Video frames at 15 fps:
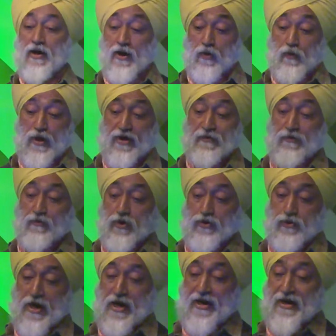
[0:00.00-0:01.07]
where we want
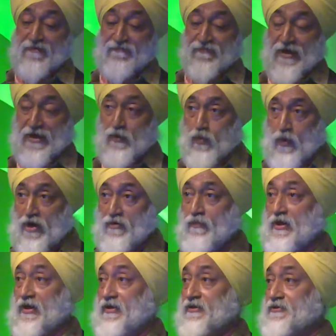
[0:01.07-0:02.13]
to have in one
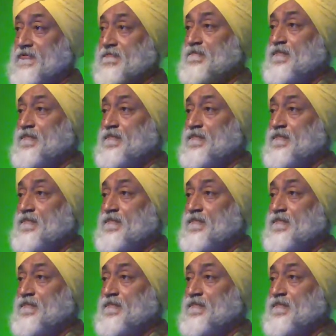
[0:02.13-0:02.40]
village